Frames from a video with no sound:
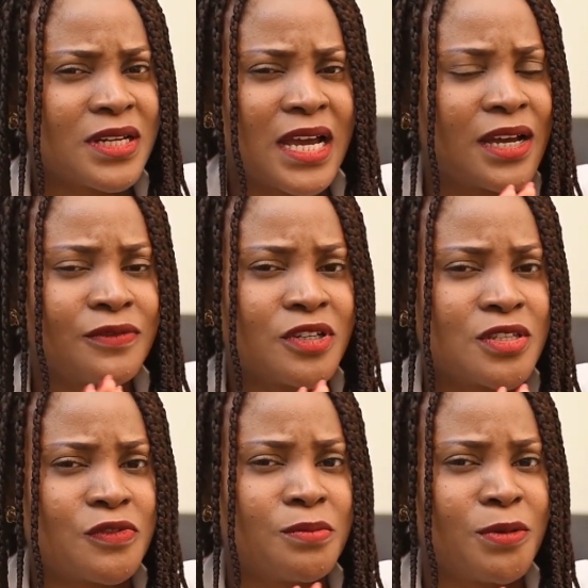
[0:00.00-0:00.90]
have
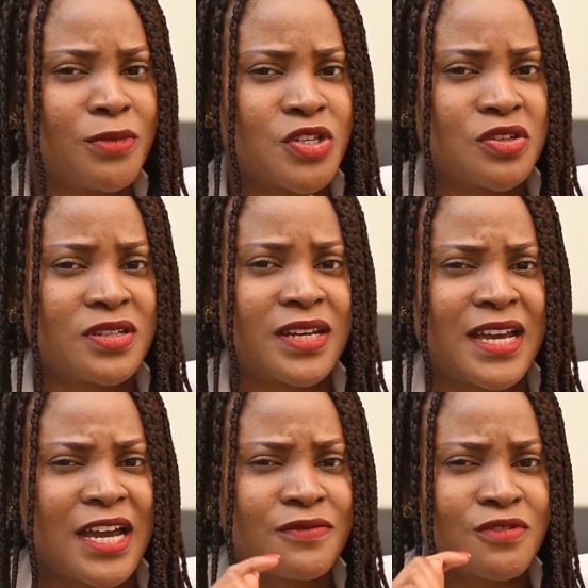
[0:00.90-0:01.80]
not even been mentioned that
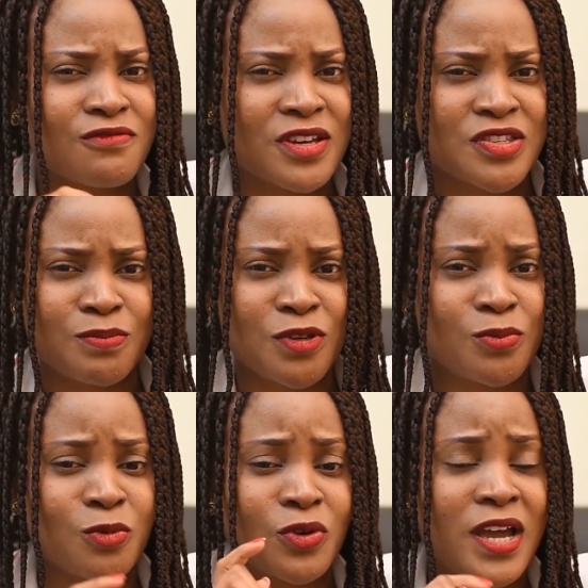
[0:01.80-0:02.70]
I have a recipe
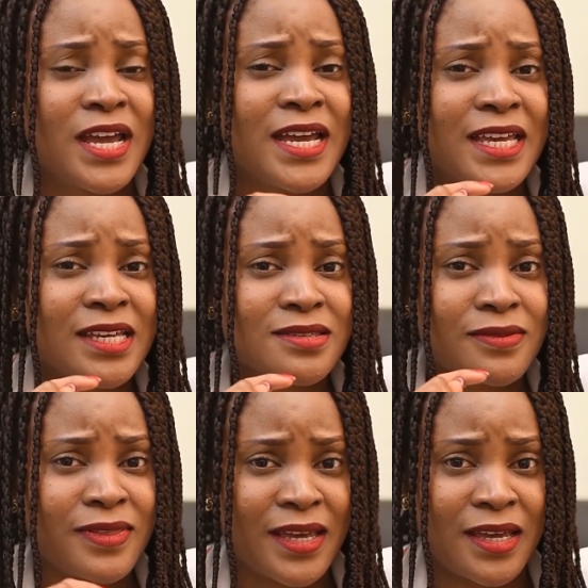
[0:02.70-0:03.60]
book. It's
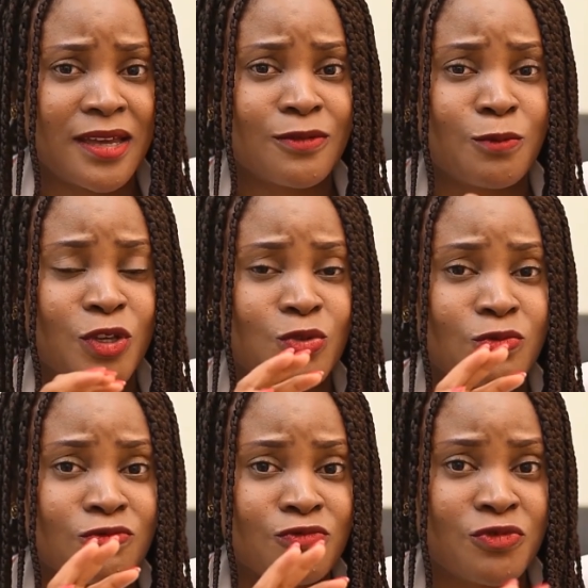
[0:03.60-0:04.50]
there. When
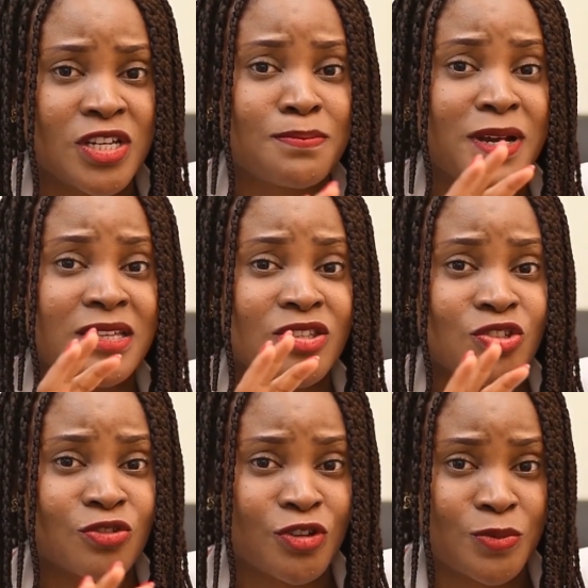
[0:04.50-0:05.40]
you read my
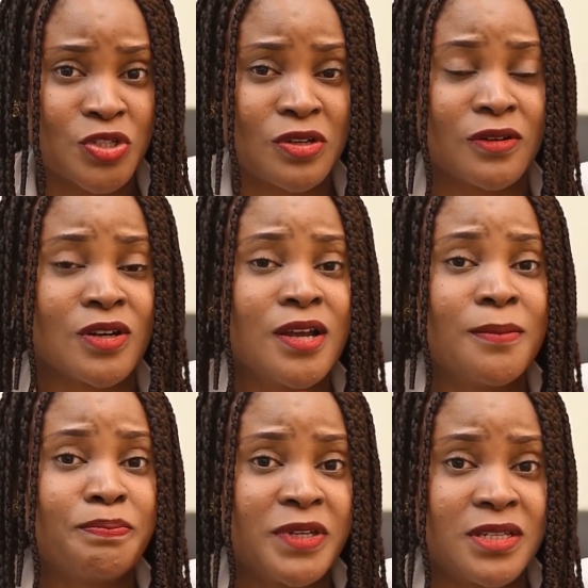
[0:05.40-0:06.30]
description
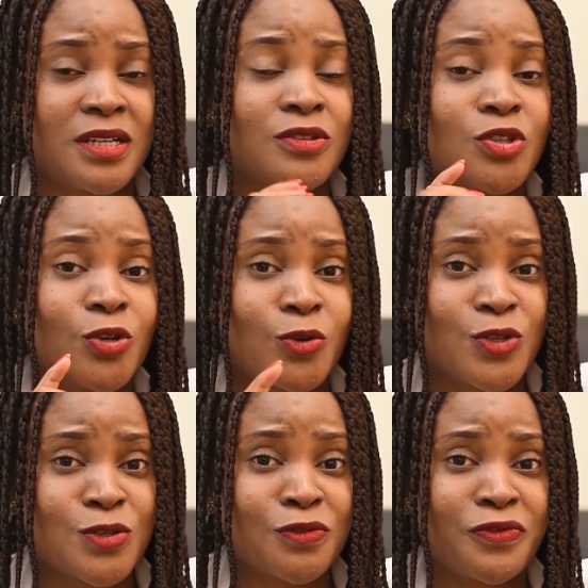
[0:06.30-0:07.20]
beneath, you're
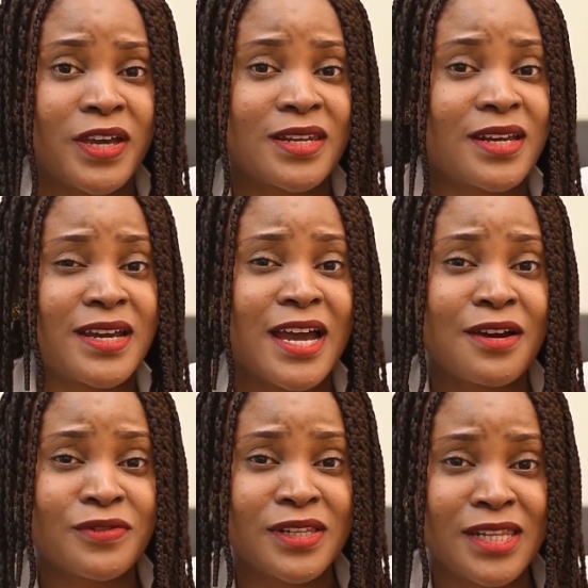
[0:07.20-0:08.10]
going to find that I
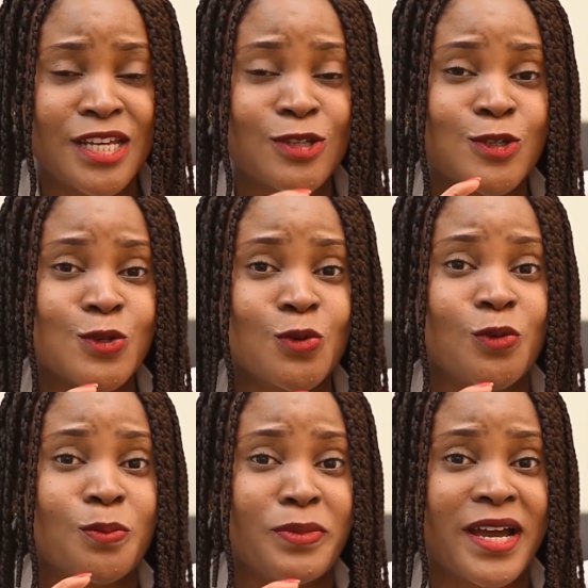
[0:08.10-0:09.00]
have a link
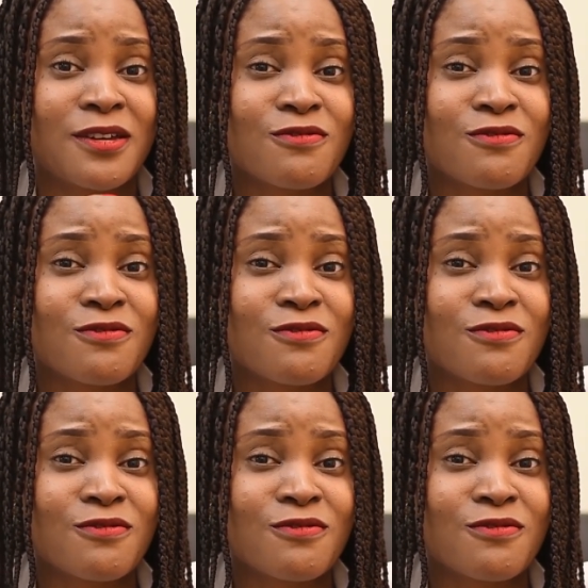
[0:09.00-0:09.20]
to my